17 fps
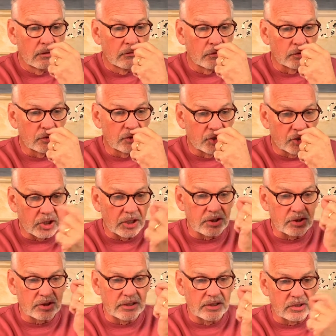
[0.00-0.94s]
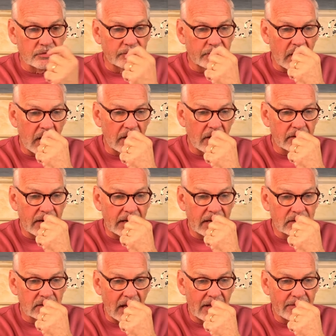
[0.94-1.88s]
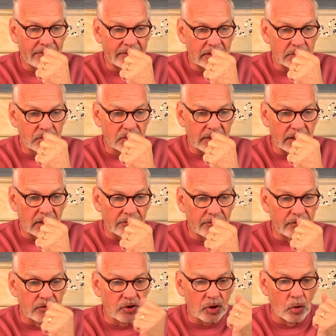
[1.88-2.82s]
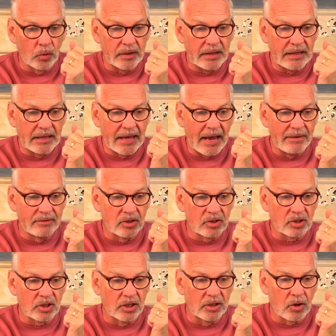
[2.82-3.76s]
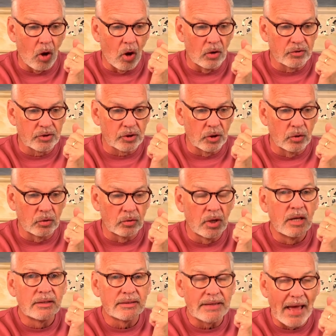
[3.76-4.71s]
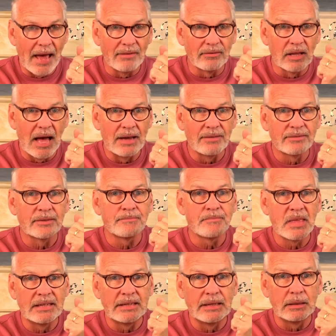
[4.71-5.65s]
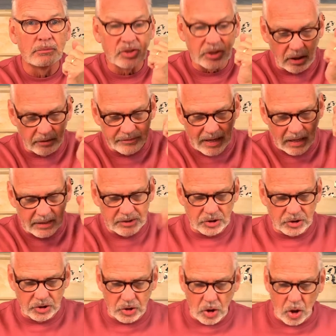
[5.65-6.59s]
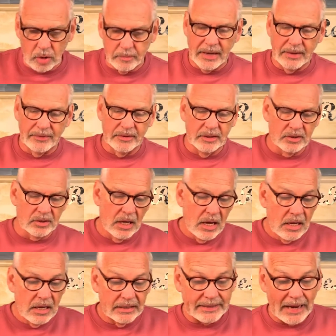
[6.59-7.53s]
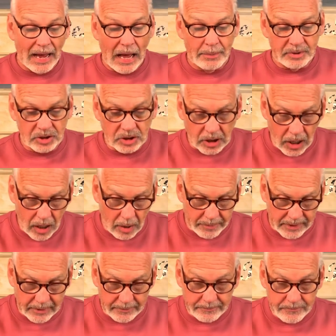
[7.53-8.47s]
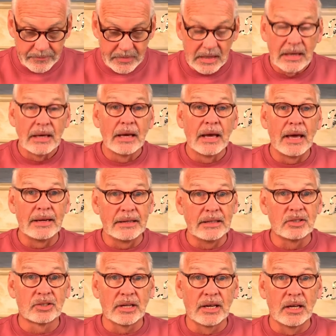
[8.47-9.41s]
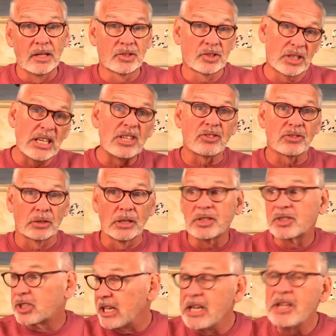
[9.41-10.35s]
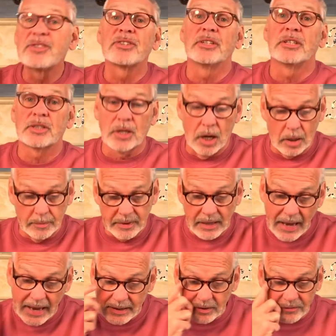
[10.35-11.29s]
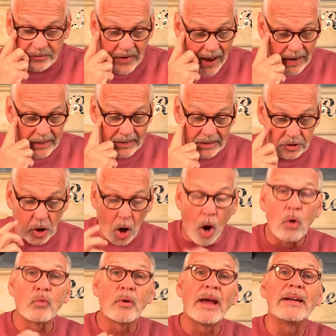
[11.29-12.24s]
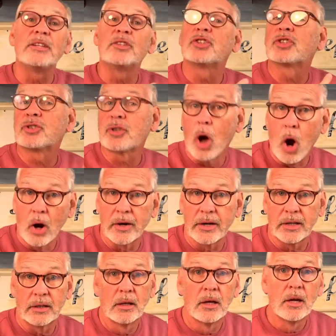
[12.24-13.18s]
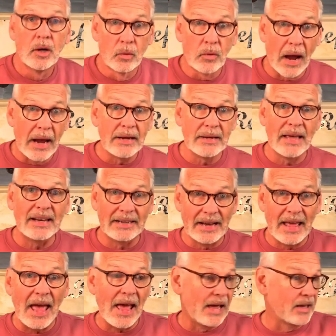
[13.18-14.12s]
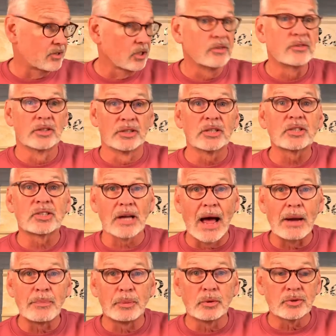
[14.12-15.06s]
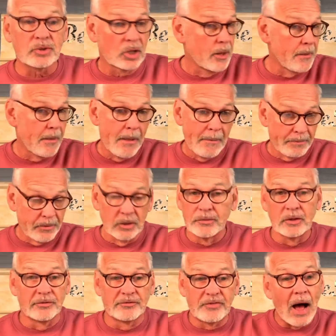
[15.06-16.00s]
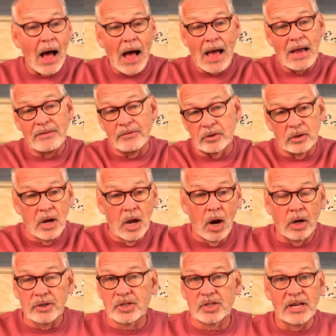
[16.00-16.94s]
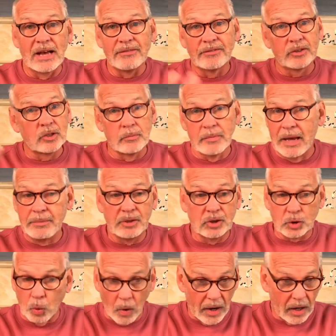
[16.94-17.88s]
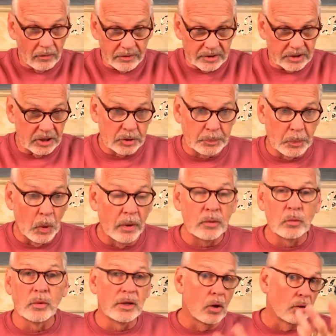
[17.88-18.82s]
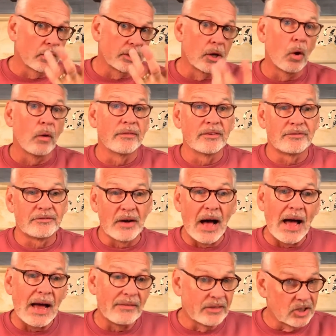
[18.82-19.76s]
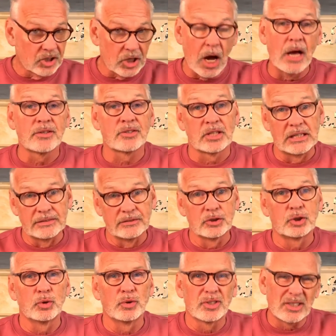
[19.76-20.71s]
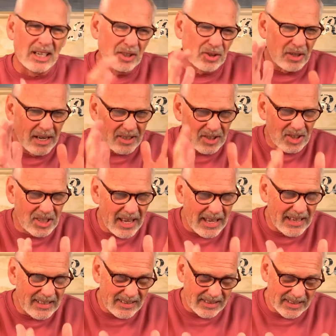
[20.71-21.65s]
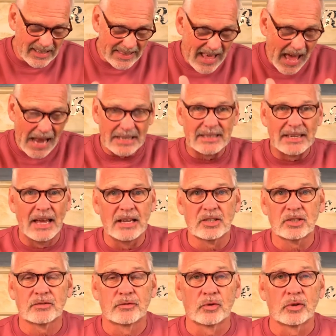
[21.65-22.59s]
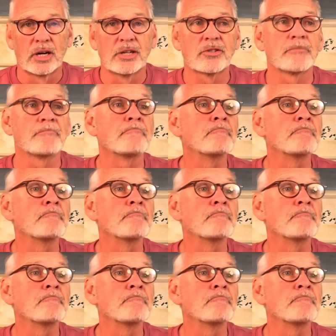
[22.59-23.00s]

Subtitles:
For just as the Father has life in himself, so he gave the Son also to have life in himself." Now, let's just talk about this. A time is coming, and he said a season is coming, and in fact, it's already started, right? And it has. The disciples, the five or seven or maybe 12 at this point, we only know of the five that John's given to us, and I try to stay in that text for us.